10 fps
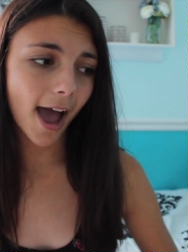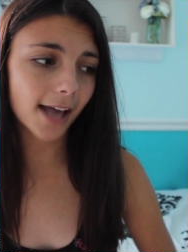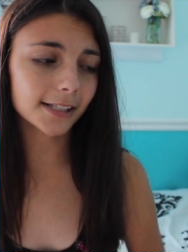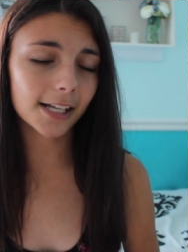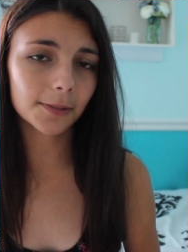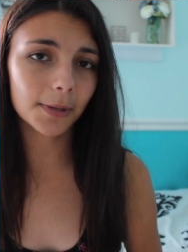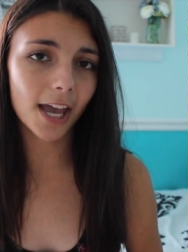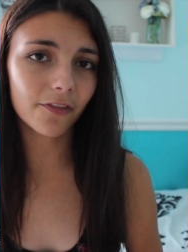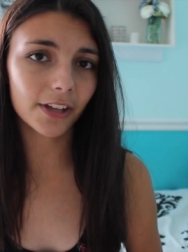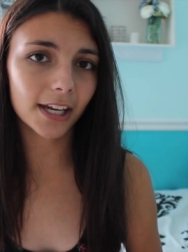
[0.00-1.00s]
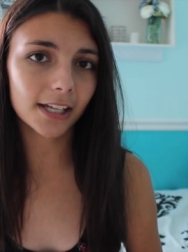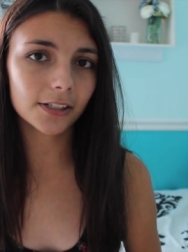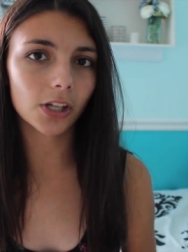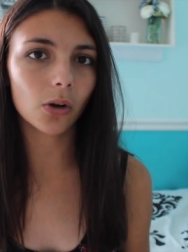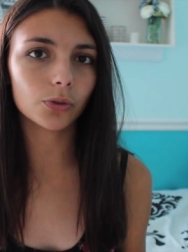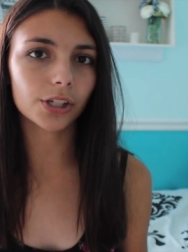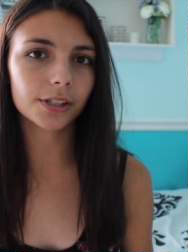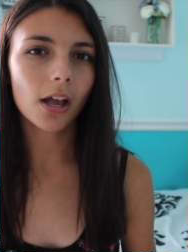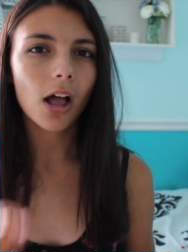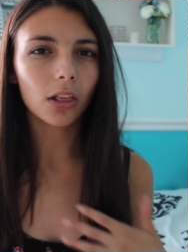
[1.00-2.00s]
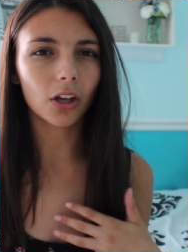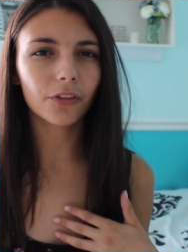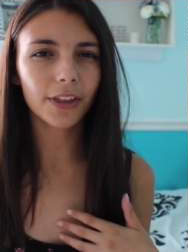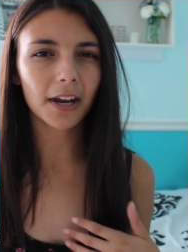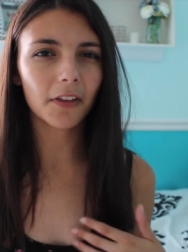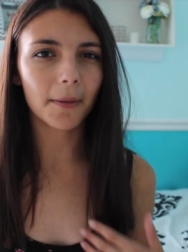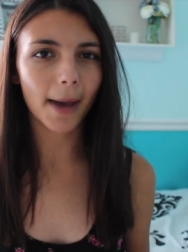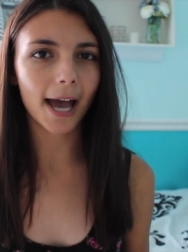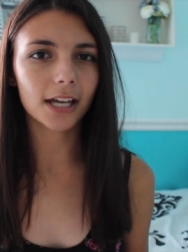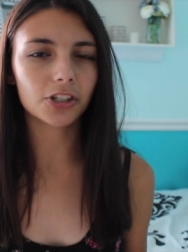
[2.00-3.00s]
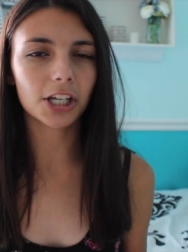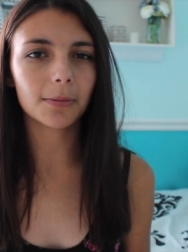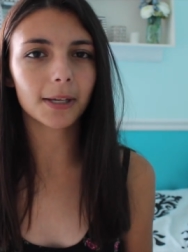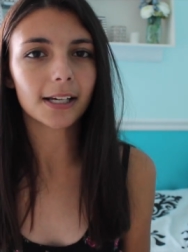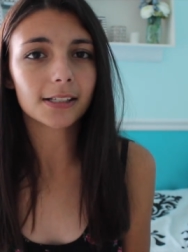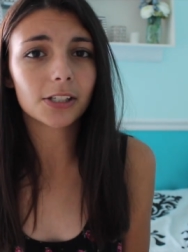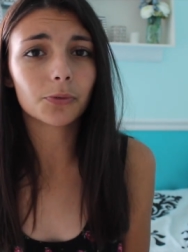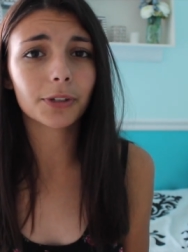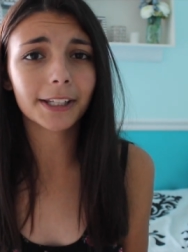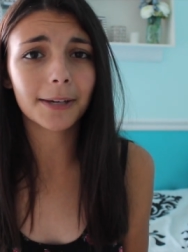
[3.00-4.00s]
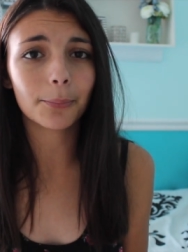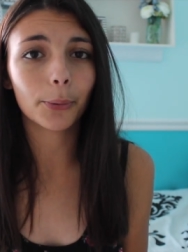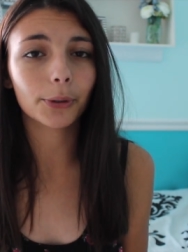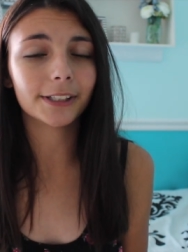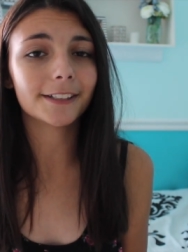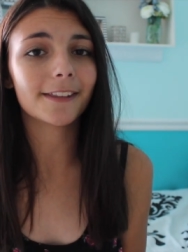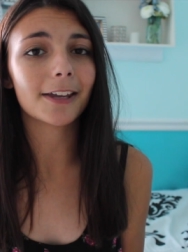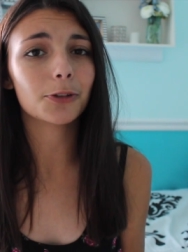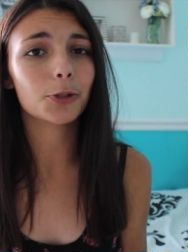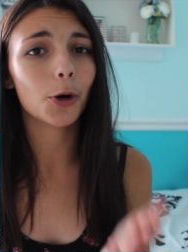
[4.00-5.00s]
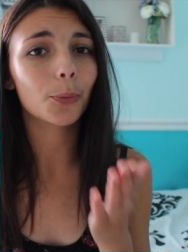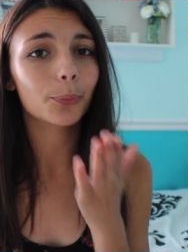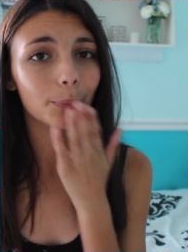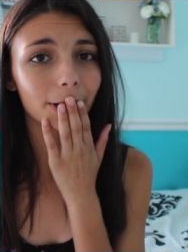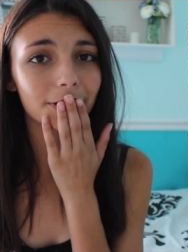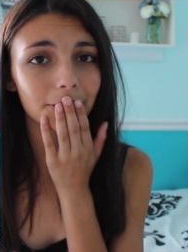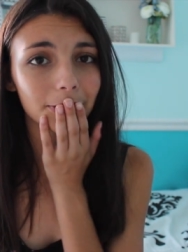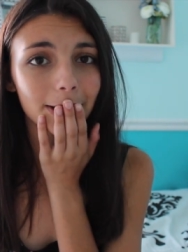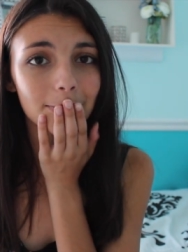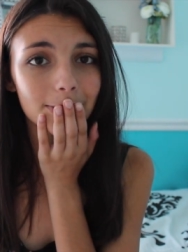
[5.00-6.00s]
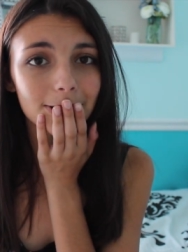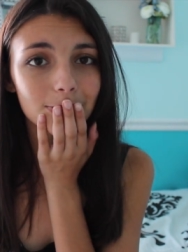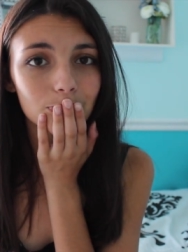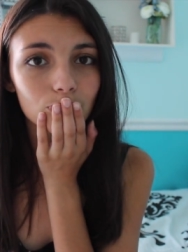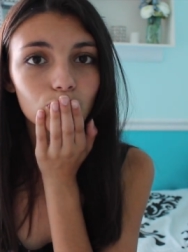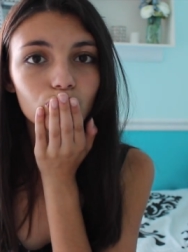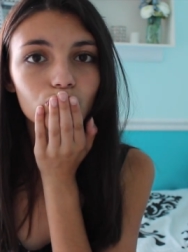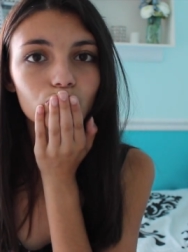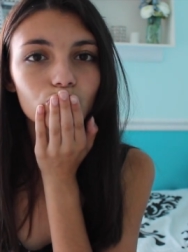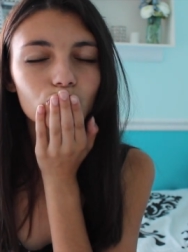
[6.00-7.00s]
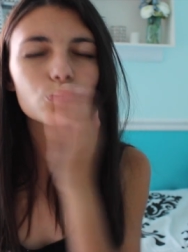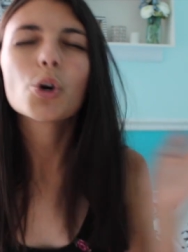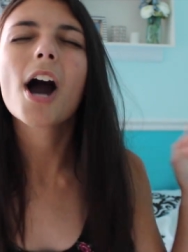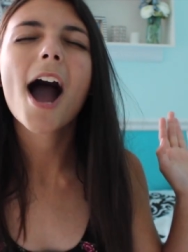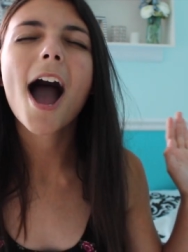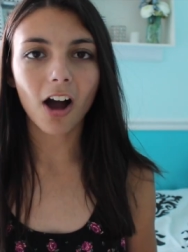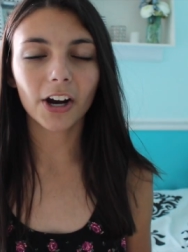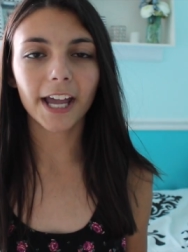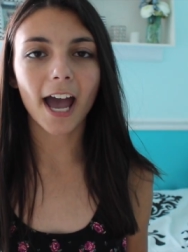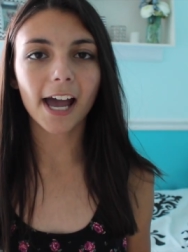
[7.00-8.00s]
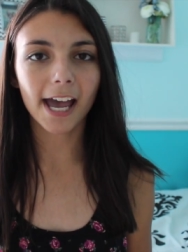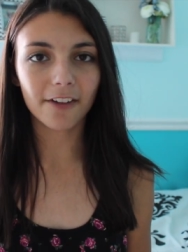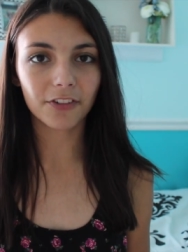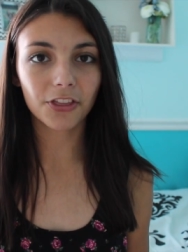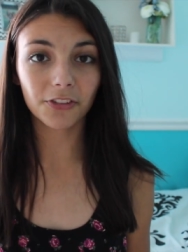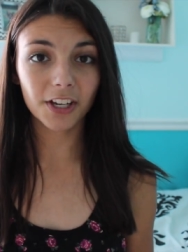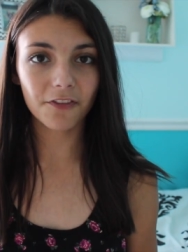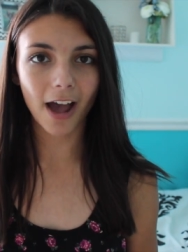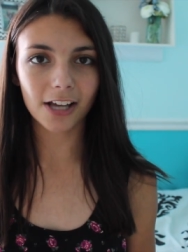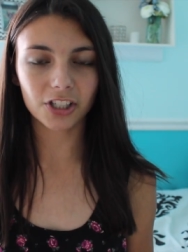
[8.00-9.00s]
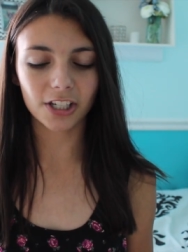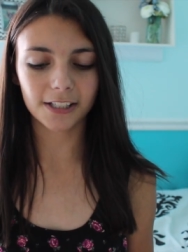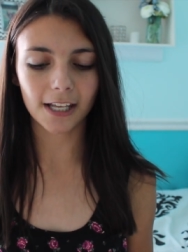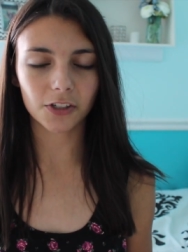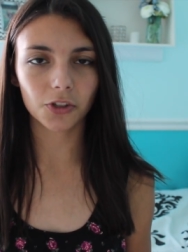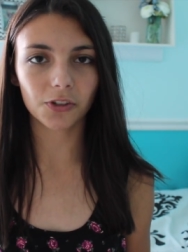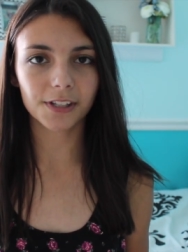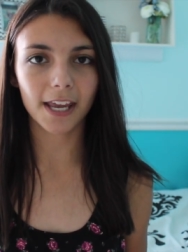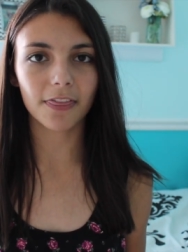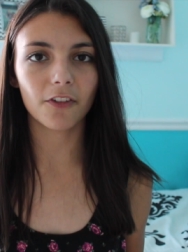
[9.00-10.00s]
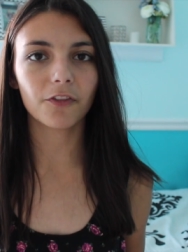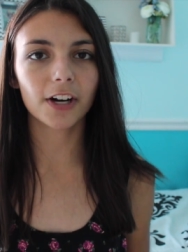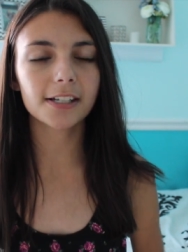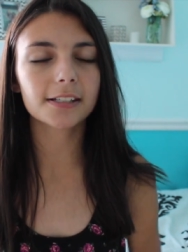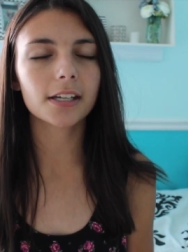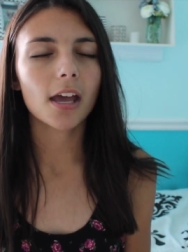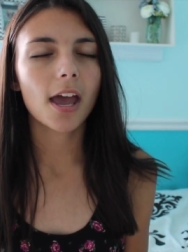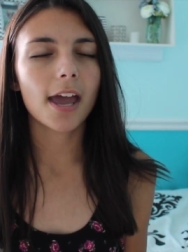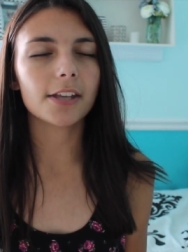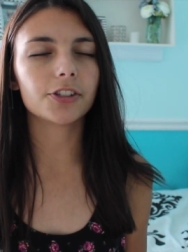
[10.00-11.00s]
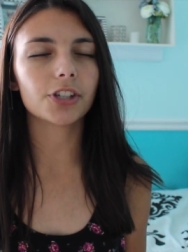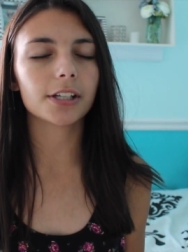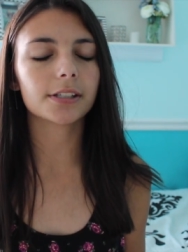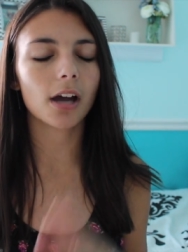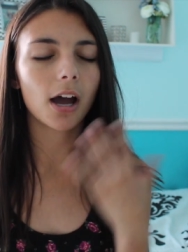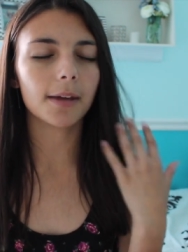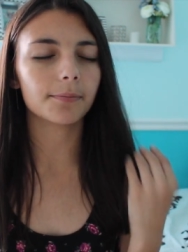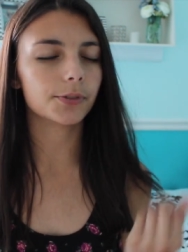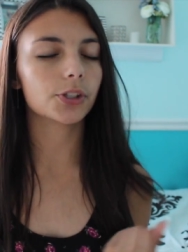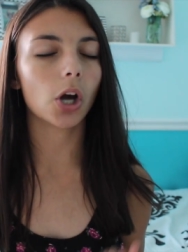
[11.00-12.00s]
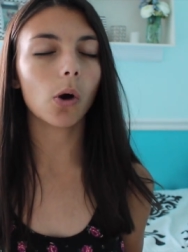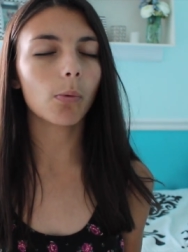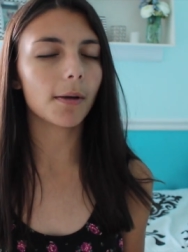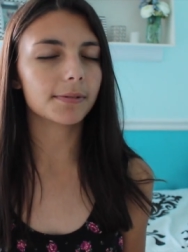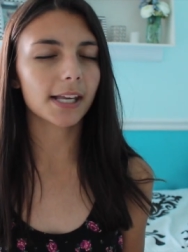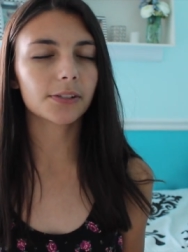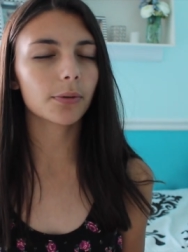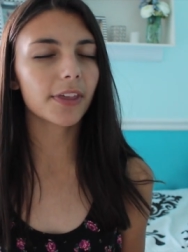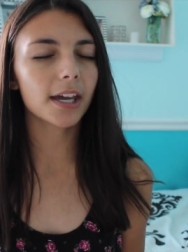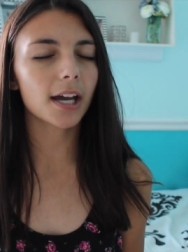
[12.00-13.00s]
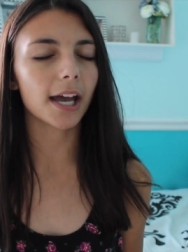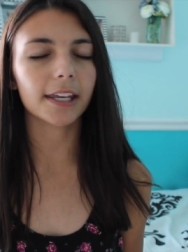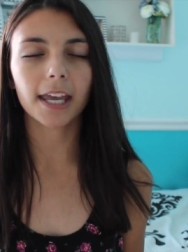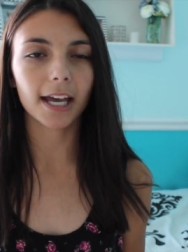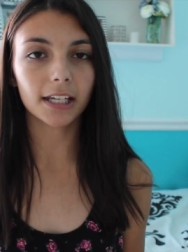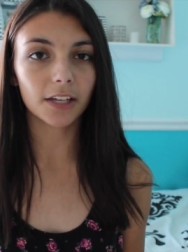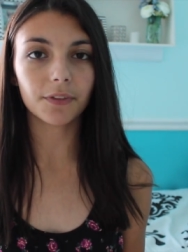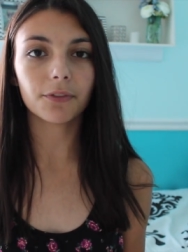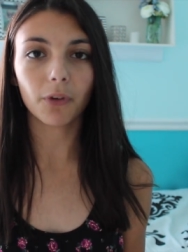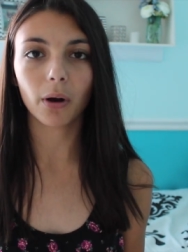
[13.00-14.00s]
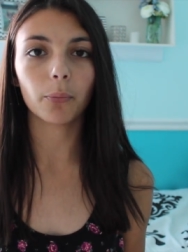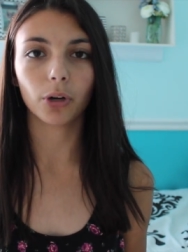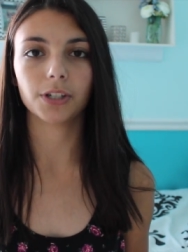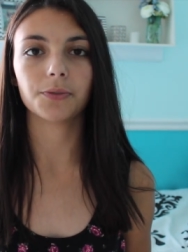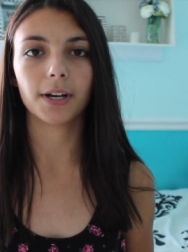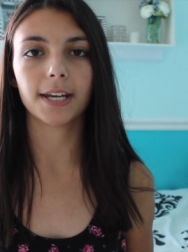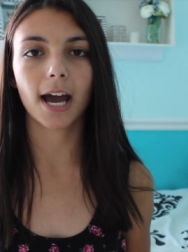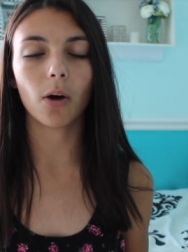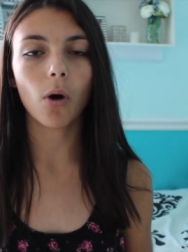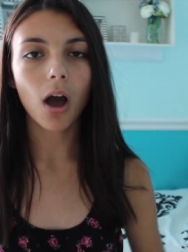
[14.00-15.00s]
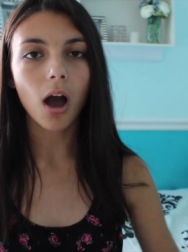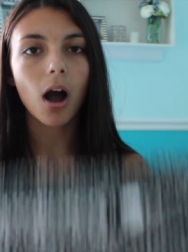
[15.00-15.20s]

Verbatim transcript: has S P F in it, so just look for that on the packaging, because it's really important that you don't burn your lips. Alright, I have three fashion essentials, and the first is just, I'm so obsessed with it, I can't even form words right now.